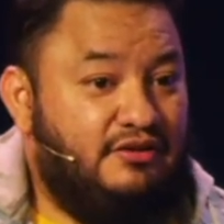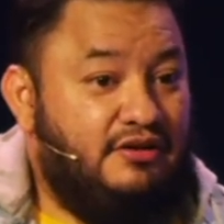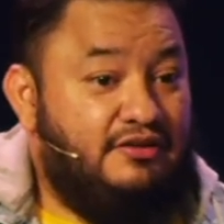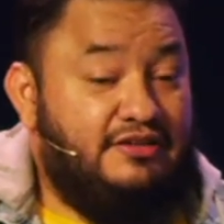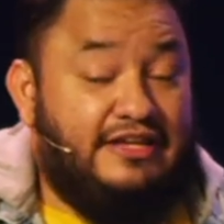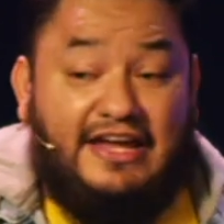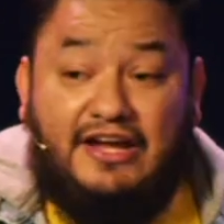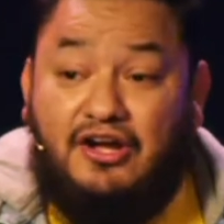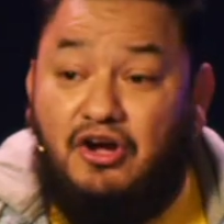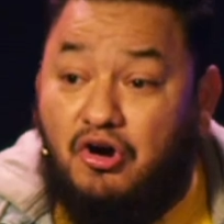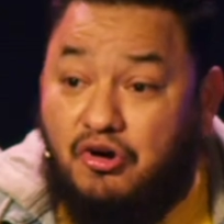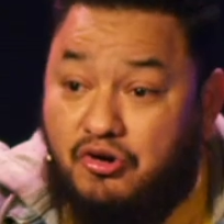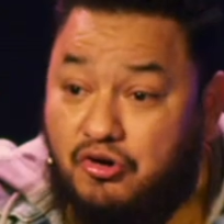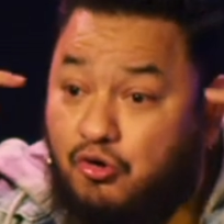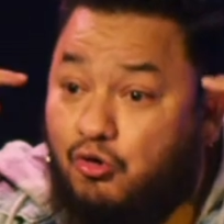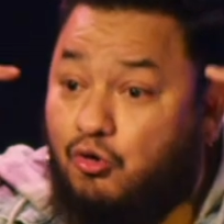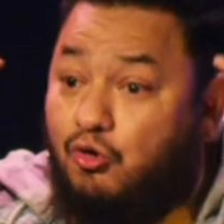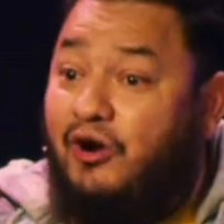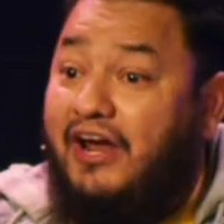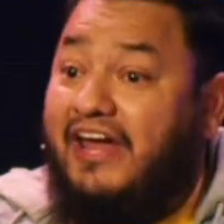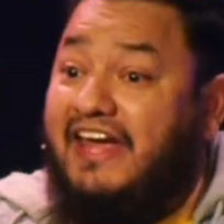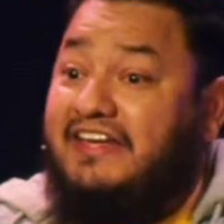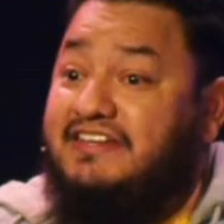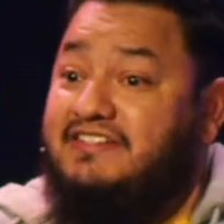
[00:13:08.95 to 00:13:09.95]
They go
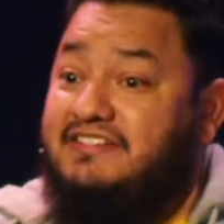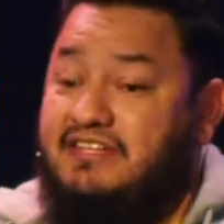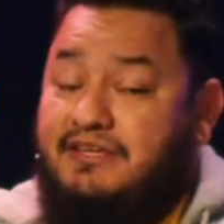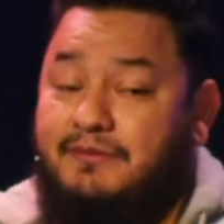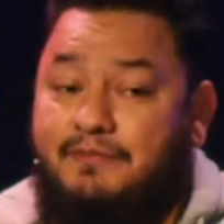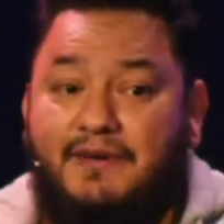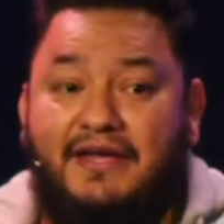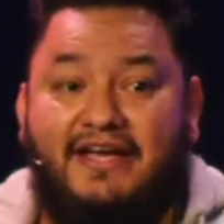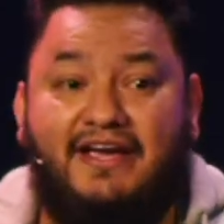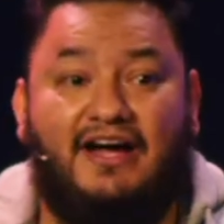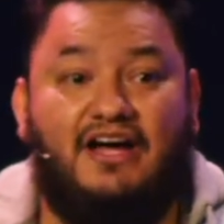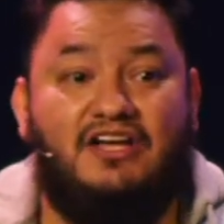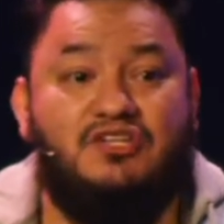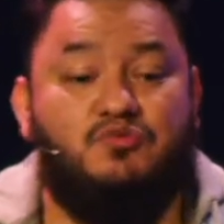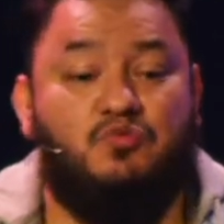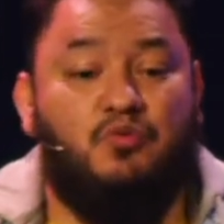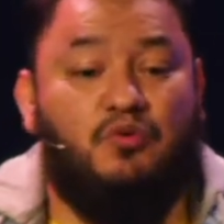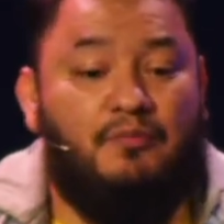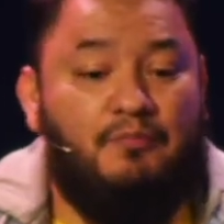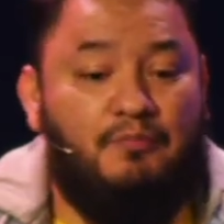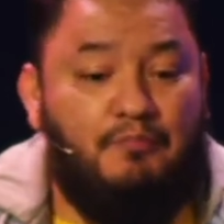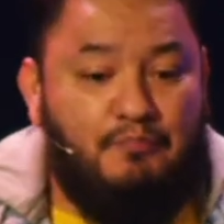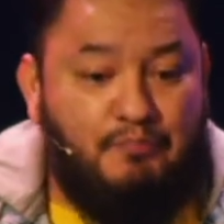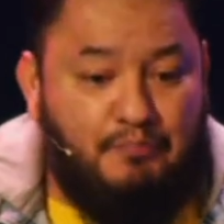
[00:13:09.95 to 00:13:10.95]
crazy because we're
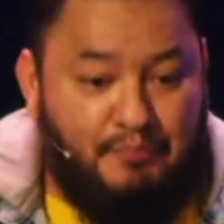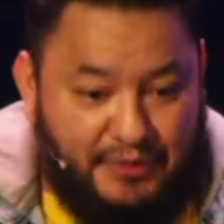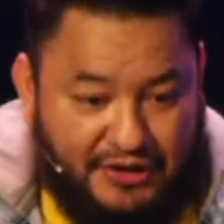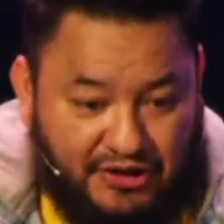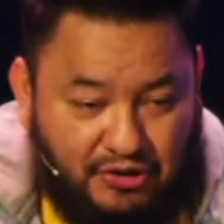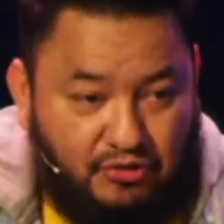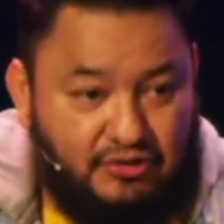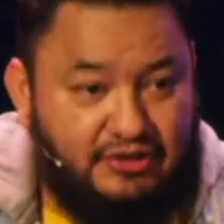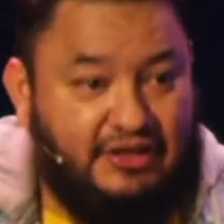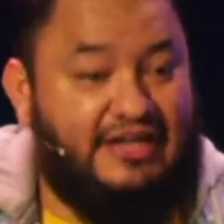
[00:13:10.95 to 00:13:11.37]
built.